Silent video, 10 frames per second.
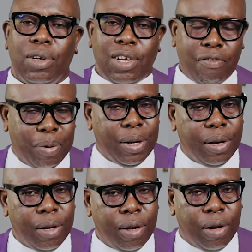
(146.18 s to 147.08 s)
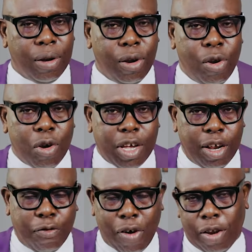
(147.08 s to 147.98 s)
They've been
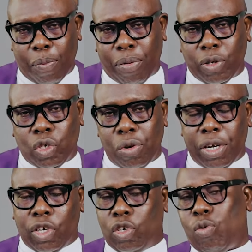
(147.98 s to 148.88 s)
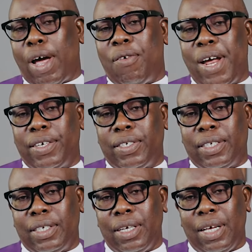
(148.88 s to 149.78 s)
looking for an opportunity to
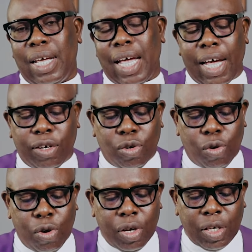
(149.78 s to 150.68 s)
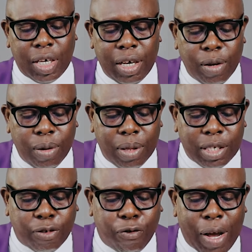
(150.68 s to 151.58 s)
arrest and to kill
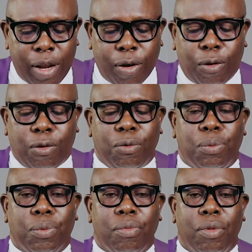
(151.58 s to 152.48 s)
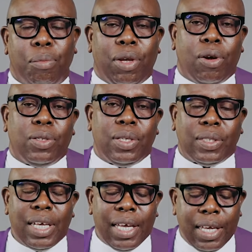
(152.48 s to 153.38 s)
this fellow because they
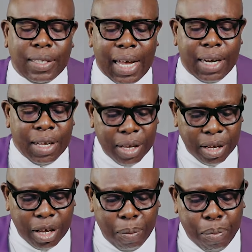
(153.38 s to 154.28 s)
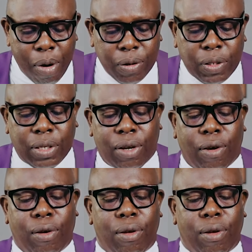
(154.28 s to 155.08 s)
say he's an impostor.